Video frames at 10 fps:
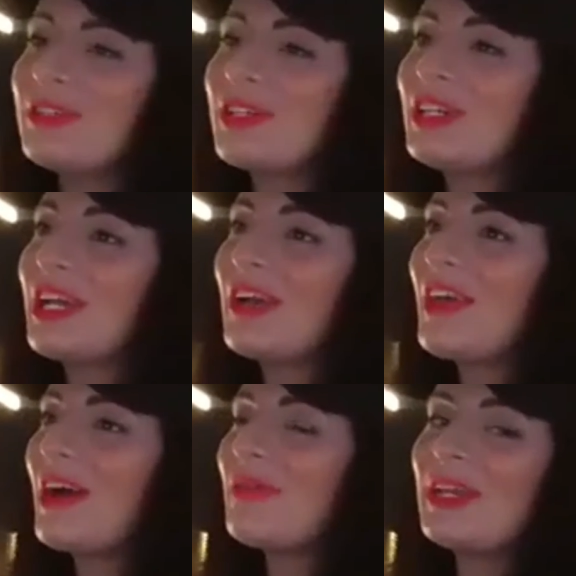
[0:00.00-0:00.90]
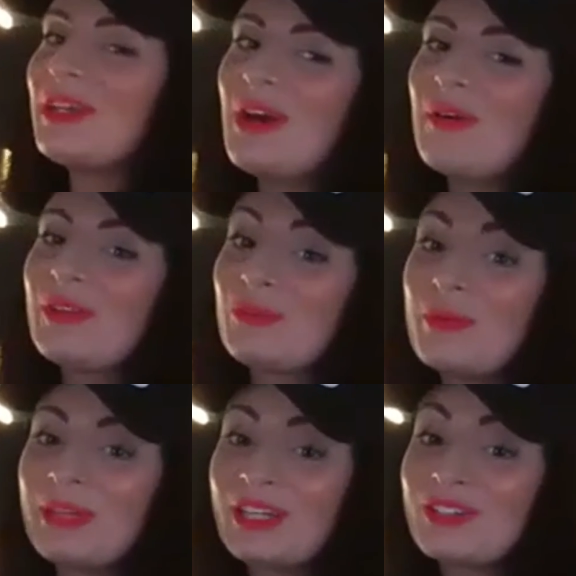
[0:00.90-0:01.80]
If you're going to go that way, us
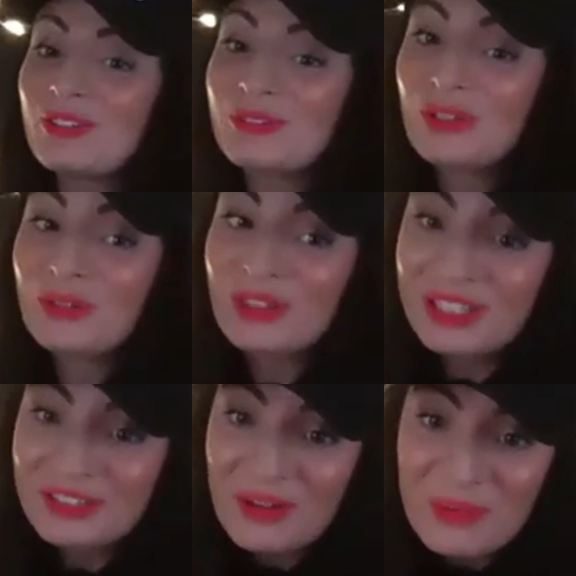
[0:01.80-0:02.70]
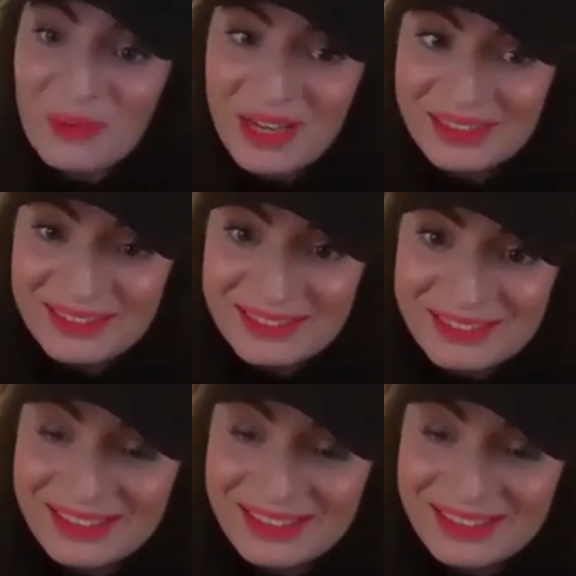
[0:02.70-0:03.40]
women can do two things at once.